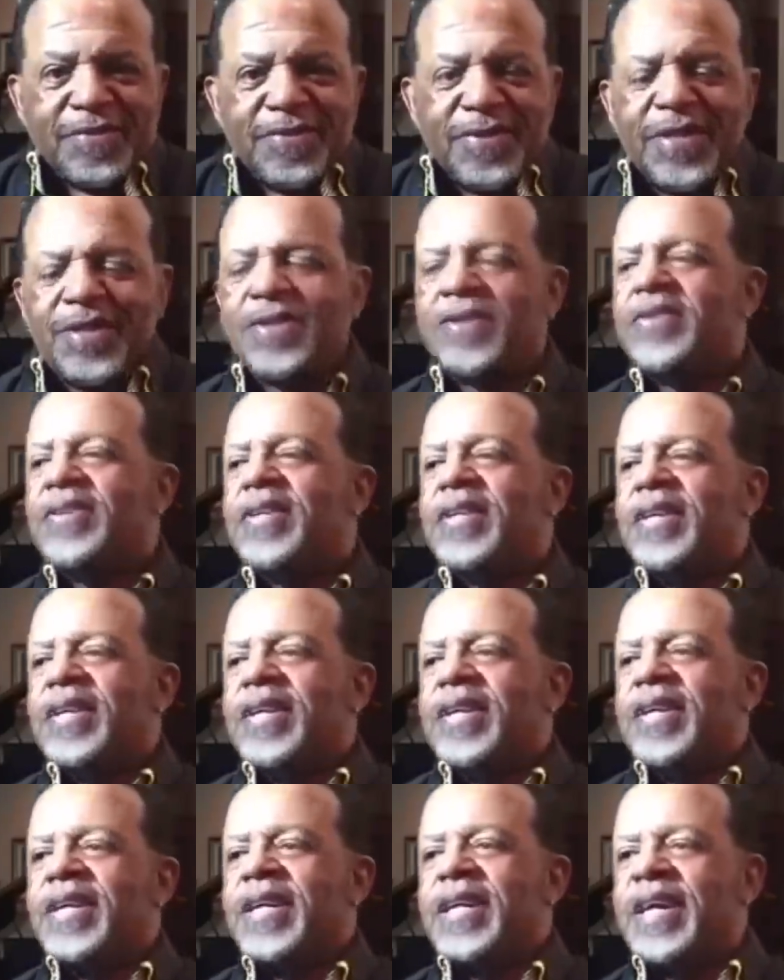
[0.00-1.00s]
You know,
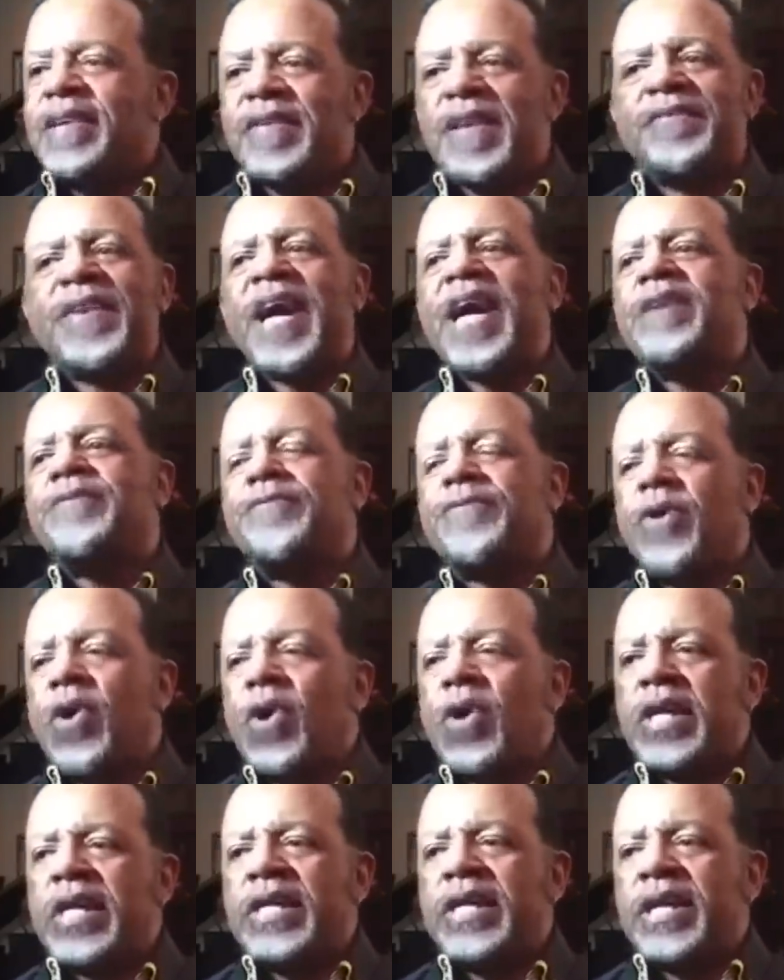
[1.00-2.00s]
even if I had
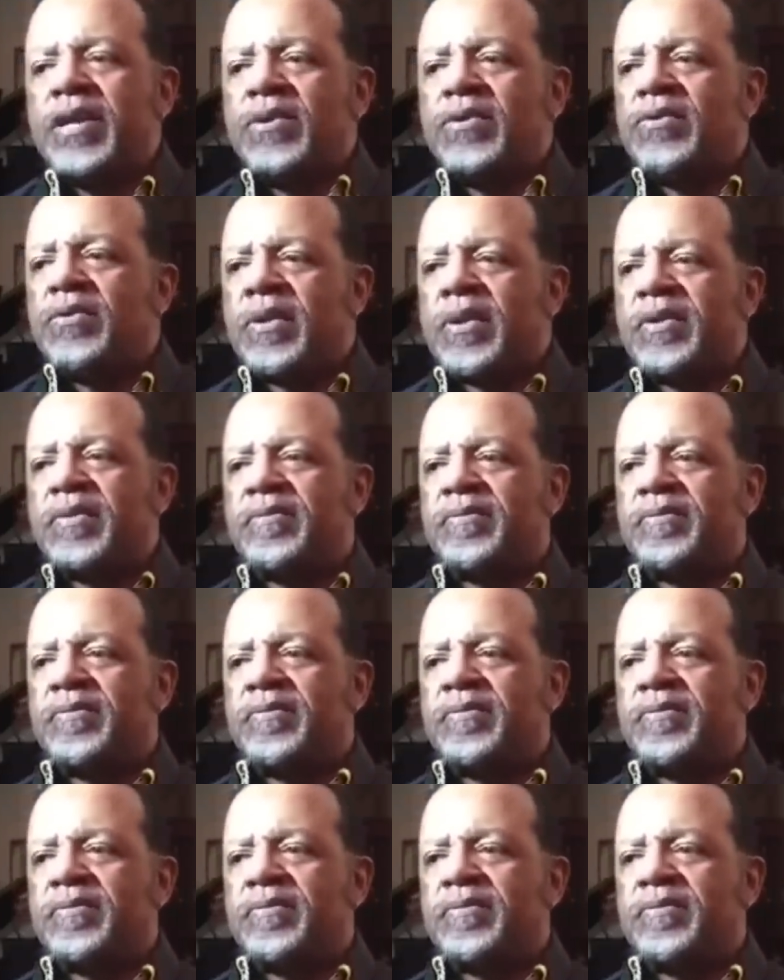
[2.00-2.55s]
fallen in